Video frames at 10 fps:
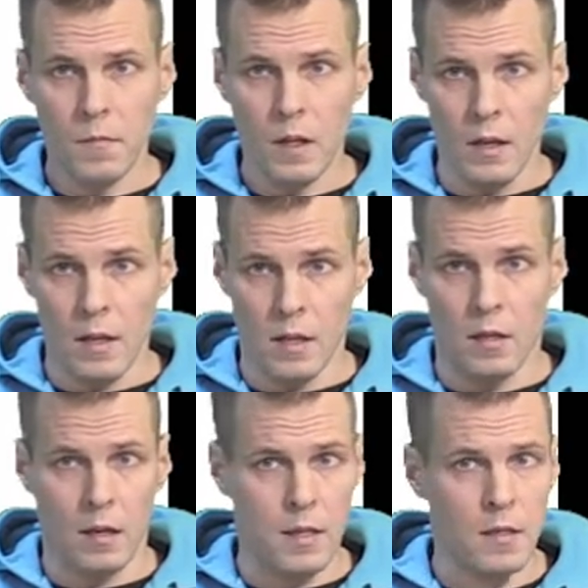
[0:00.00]

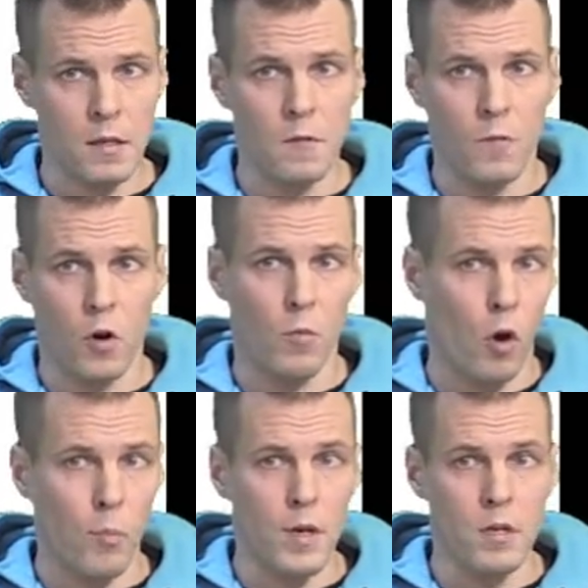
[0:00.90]
the discussion forum
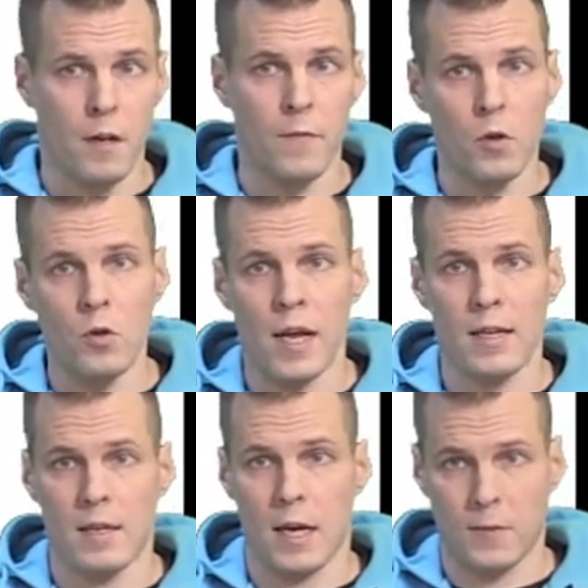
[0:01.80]
opens a few
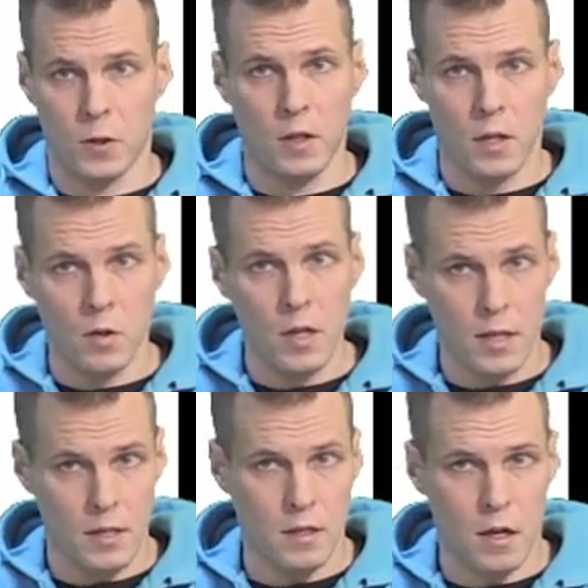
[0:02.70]
days after the unit
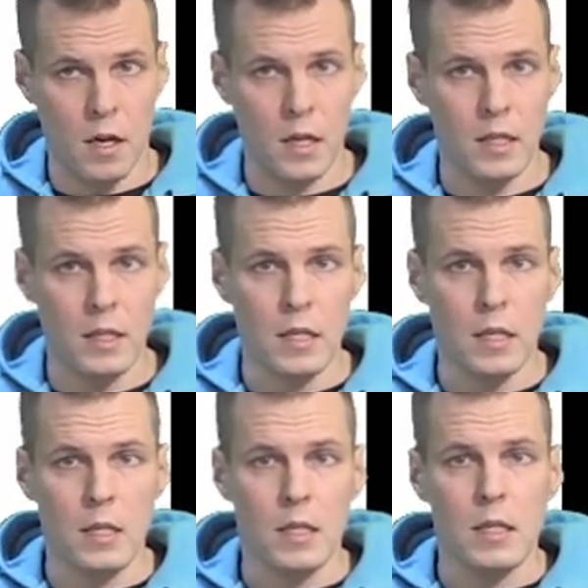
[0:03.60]
has started.
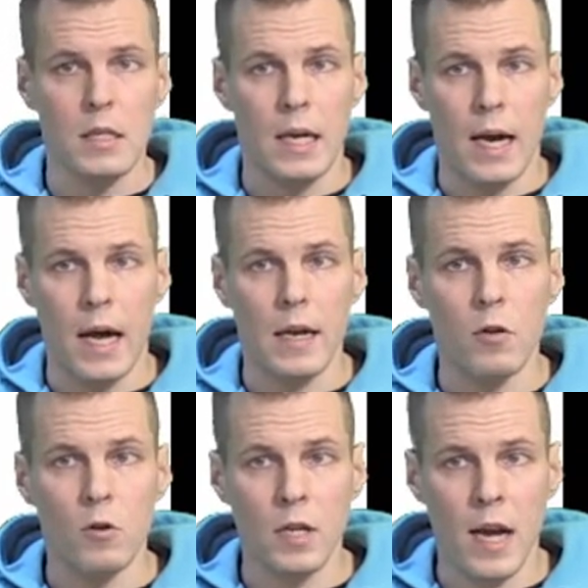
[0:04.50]
And
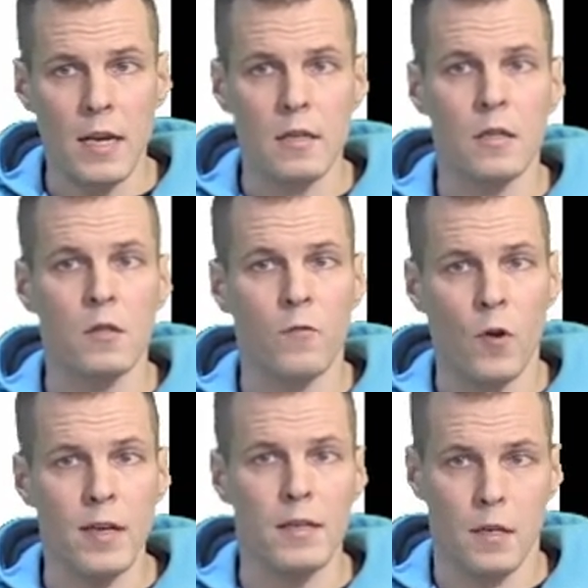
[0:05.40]
your task is to
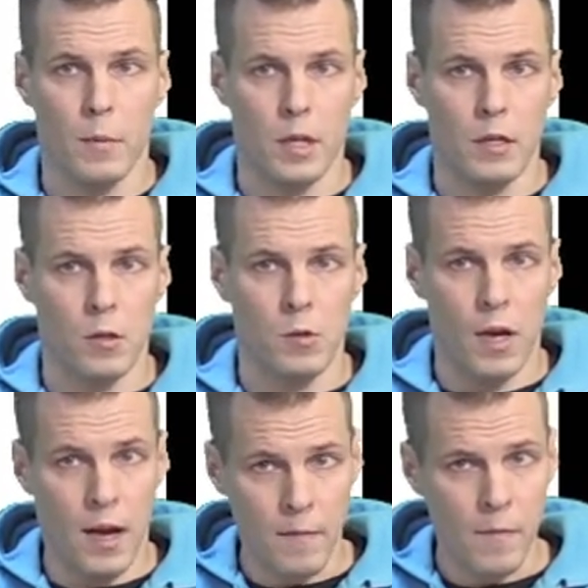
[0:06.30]
write something. So you
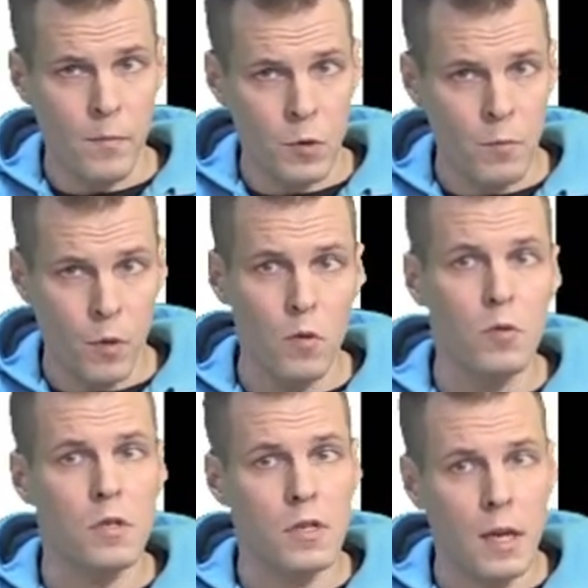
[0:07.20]
have to
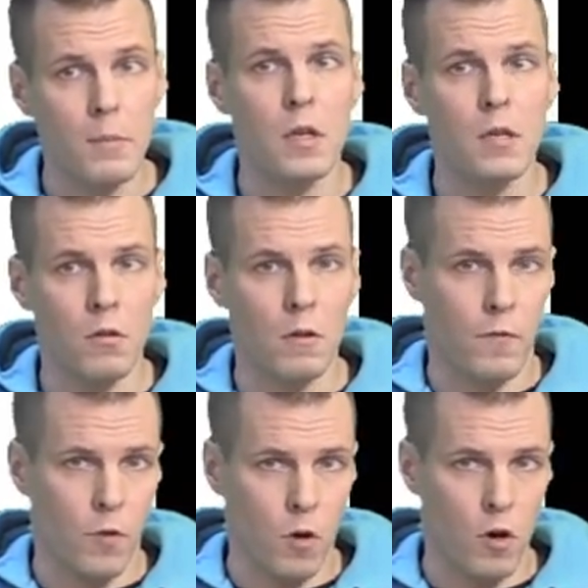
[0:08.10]
post something to the
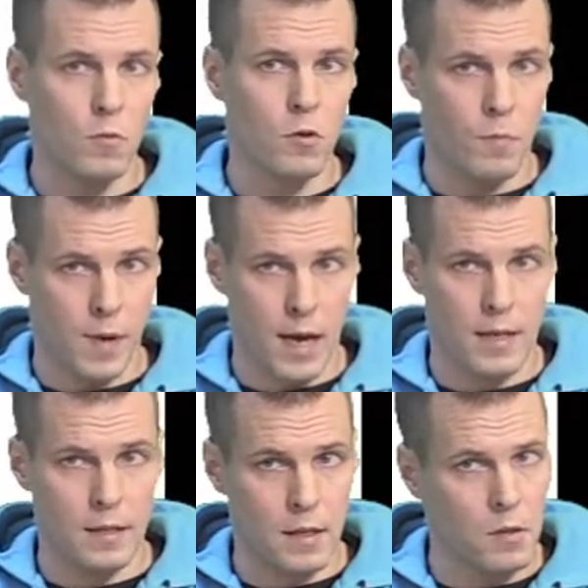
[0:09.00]
forum to
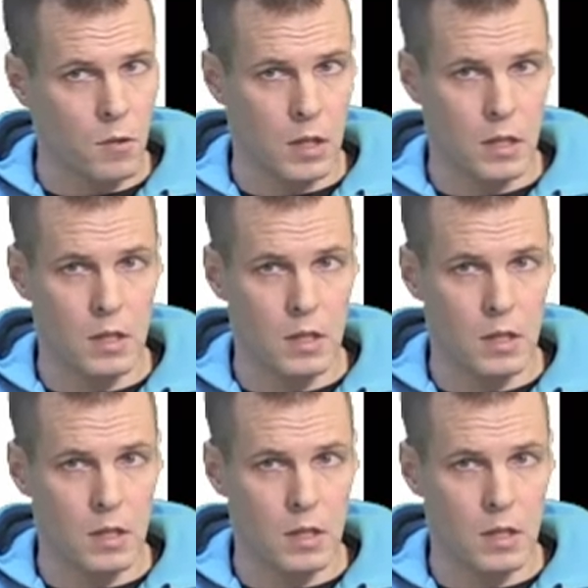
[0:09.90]
pass the unit.